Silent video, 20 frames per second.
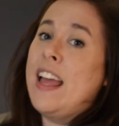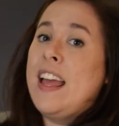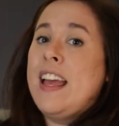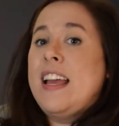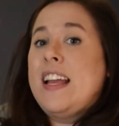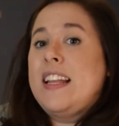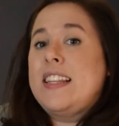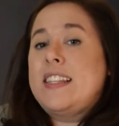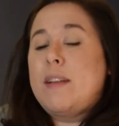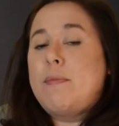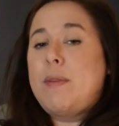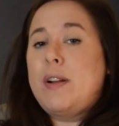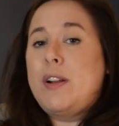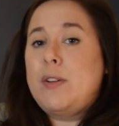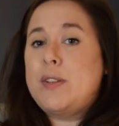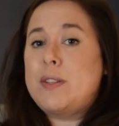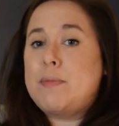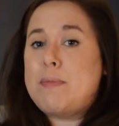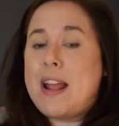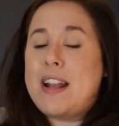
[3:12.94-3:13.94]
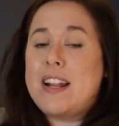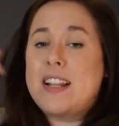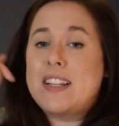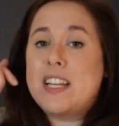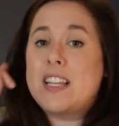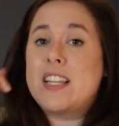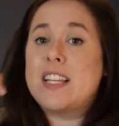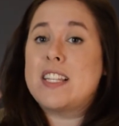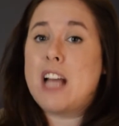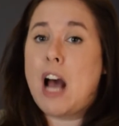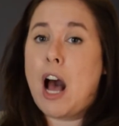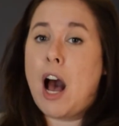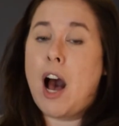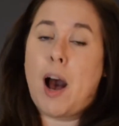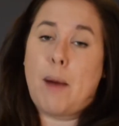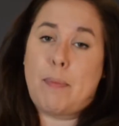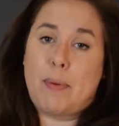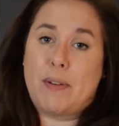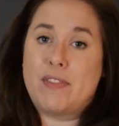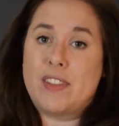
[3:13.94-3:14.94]
and someone who's made it to the
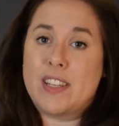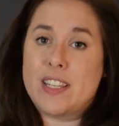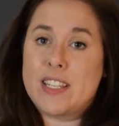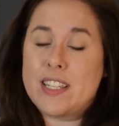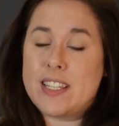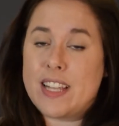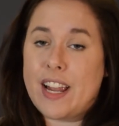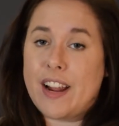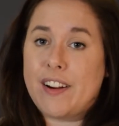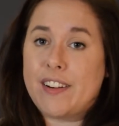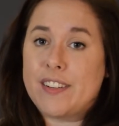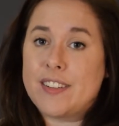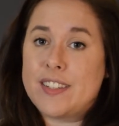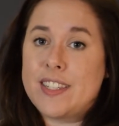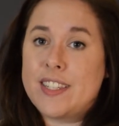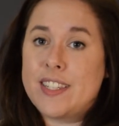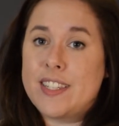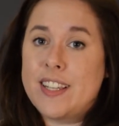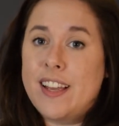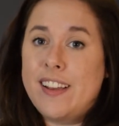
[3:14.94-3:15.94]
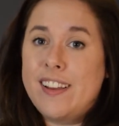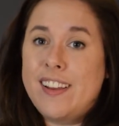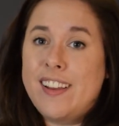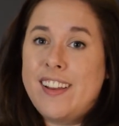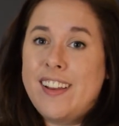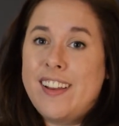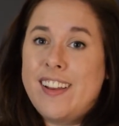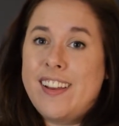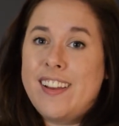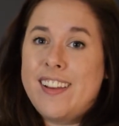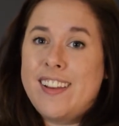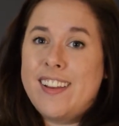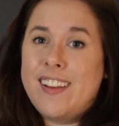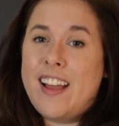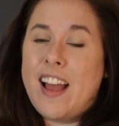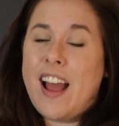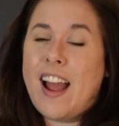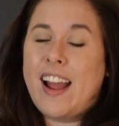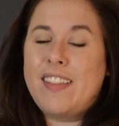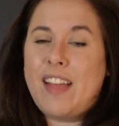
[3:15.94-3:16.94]
top of the stairs.
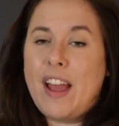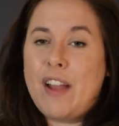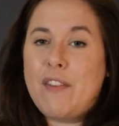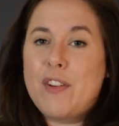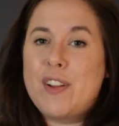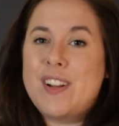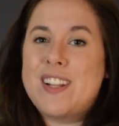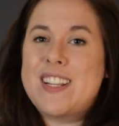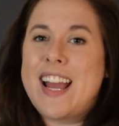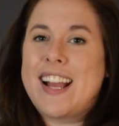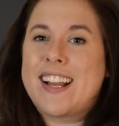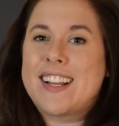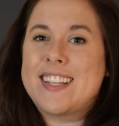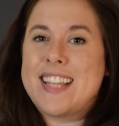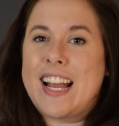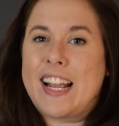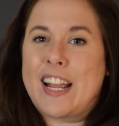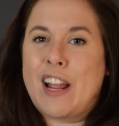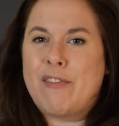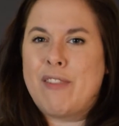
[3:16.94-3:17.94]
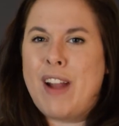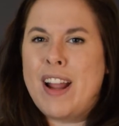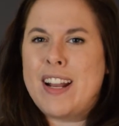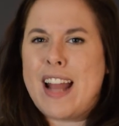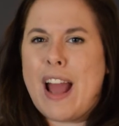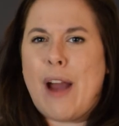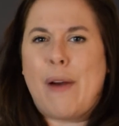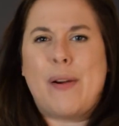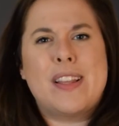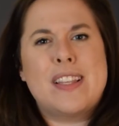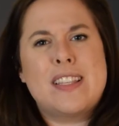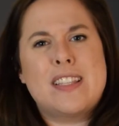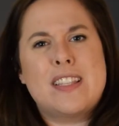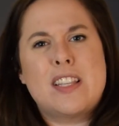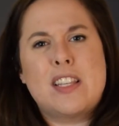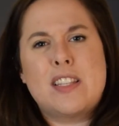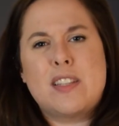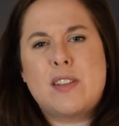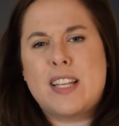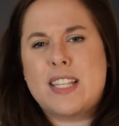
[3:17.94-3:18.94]
I'd like for you to take a second right now and
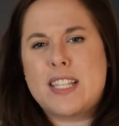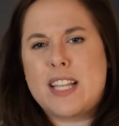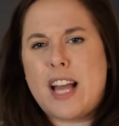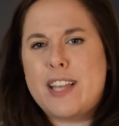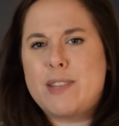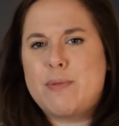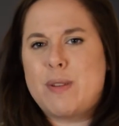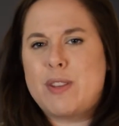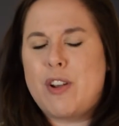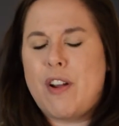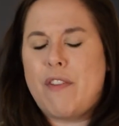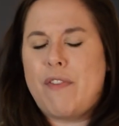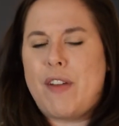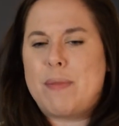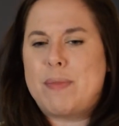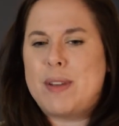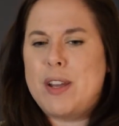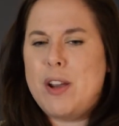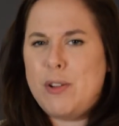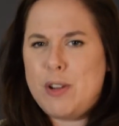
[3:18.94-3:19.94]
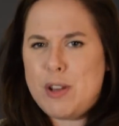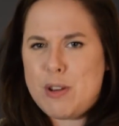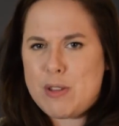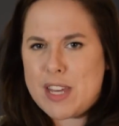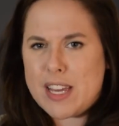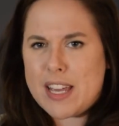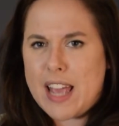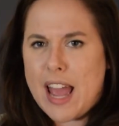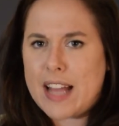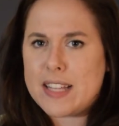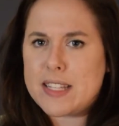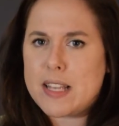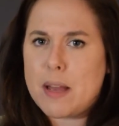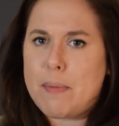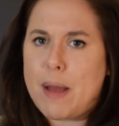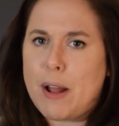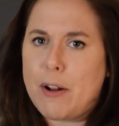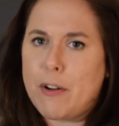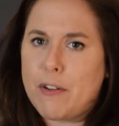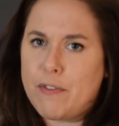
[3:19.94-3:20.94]
discuss with your family, who do you think has a
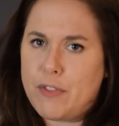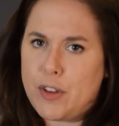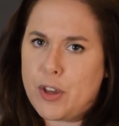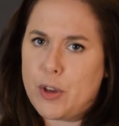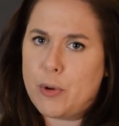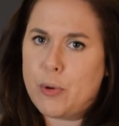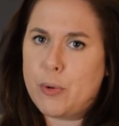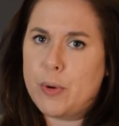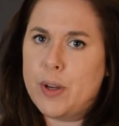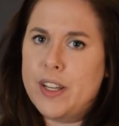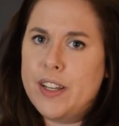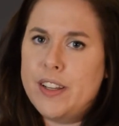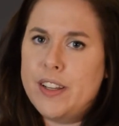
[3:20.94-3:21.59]
better view?